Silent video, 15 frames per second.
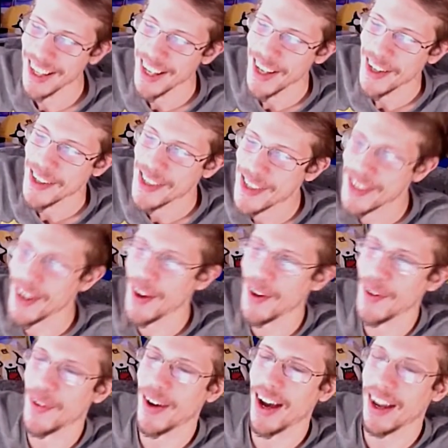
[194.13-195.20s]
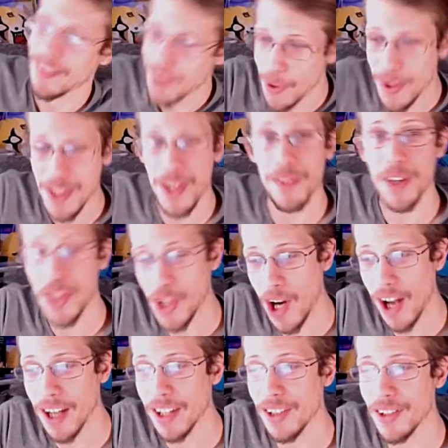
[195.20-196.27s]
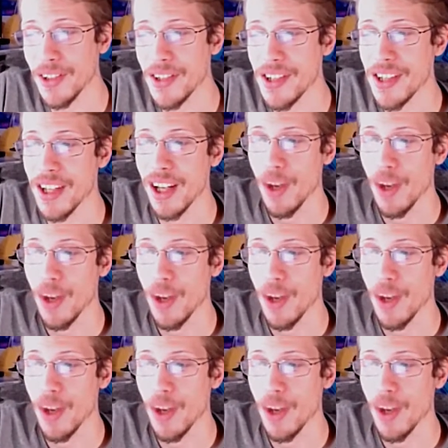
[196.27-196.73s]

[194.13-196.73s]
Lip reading: So I focused on the triangles,